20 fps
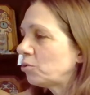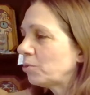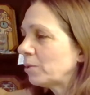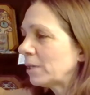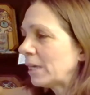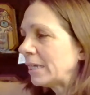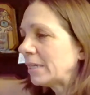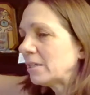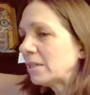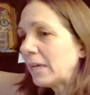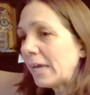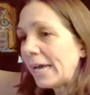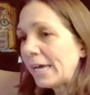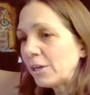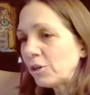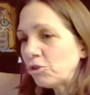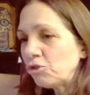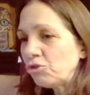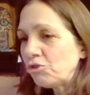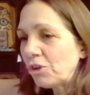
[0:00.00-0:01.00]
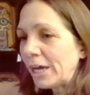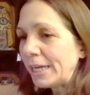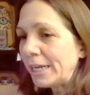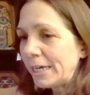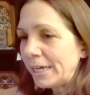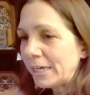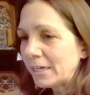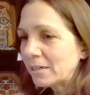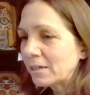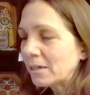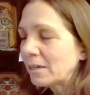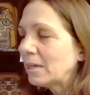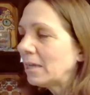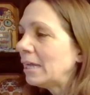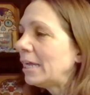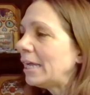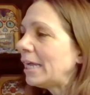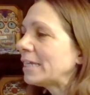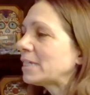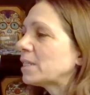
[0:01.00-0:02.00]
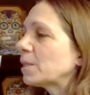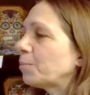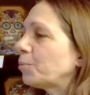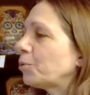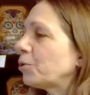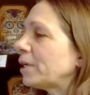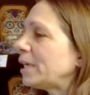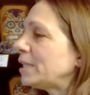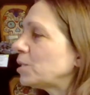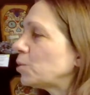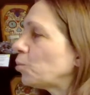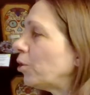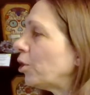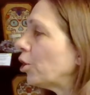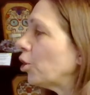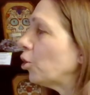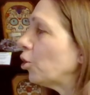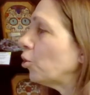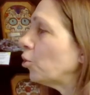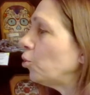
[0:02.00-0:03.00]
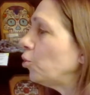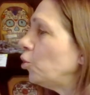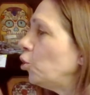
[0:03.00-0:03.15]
and energetic it's a place where